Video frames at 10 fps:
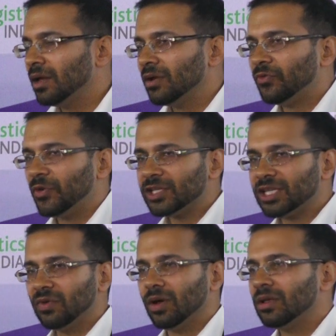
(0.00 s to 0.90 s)
First
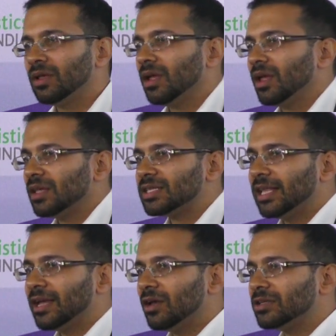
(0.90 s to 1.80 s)
of all,
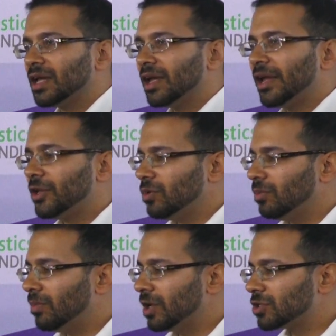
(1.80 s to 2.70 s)
silicons can get you
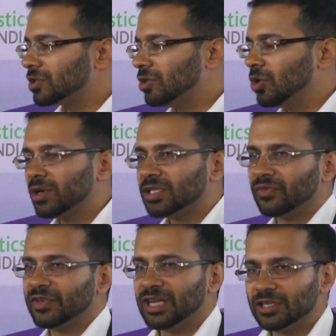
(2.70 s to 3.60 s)
much lower
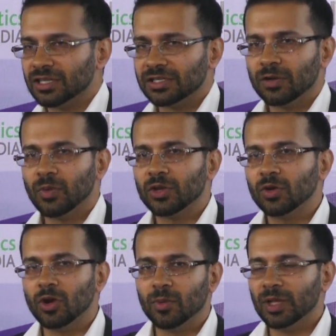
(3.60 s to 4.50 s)
surface tensions than what you
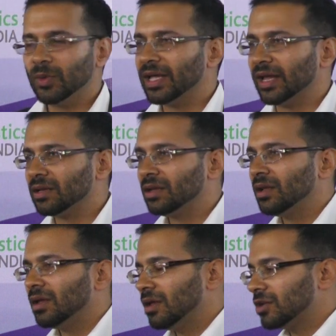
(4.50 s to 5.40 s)
normally will get.
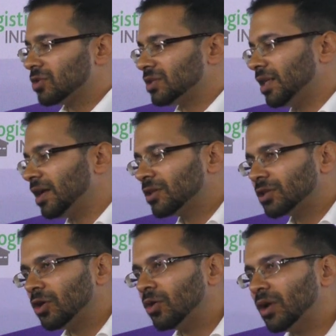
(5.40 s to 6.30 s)
So silicons
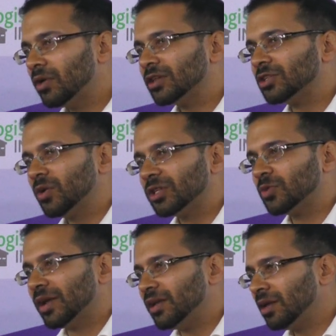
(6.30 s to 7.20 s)
can go down as low as
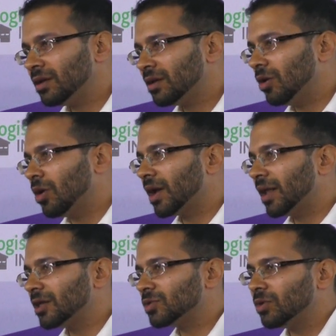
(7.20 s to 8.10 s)
20.
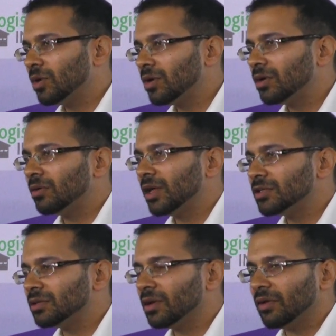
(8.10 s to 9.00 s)
Organics will go down to a
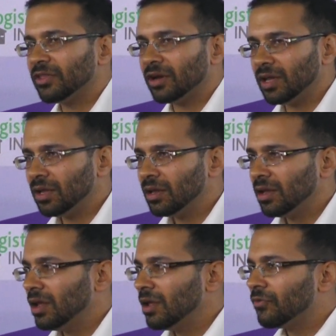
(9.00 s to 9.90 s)
region of 30.
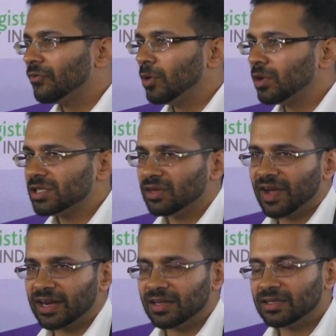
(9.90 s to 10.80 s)

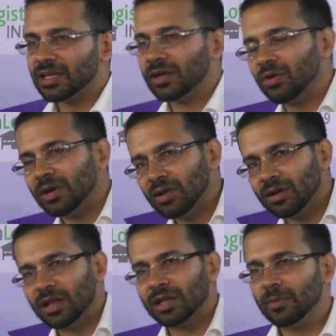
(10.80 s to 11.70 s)
Fluorosurfactants can go down
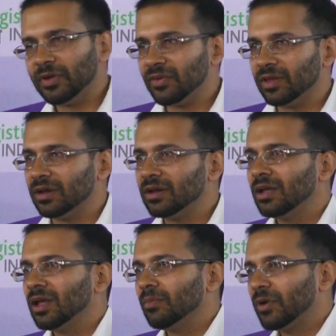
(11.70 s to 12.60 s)
a little bit further,
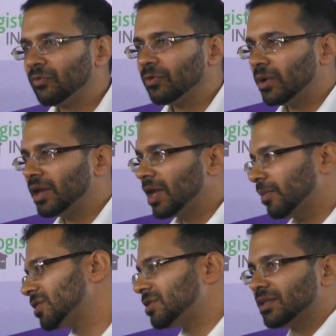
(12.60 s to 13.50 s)
but fluorine
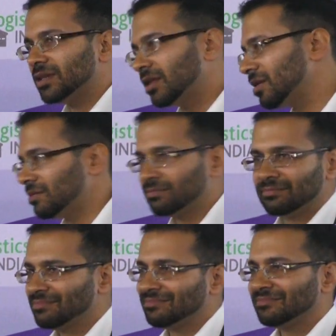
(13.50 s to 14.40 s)
chemistry is another
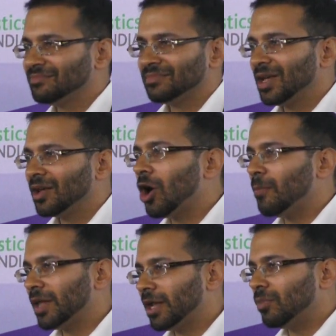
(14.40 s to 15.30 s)
complicated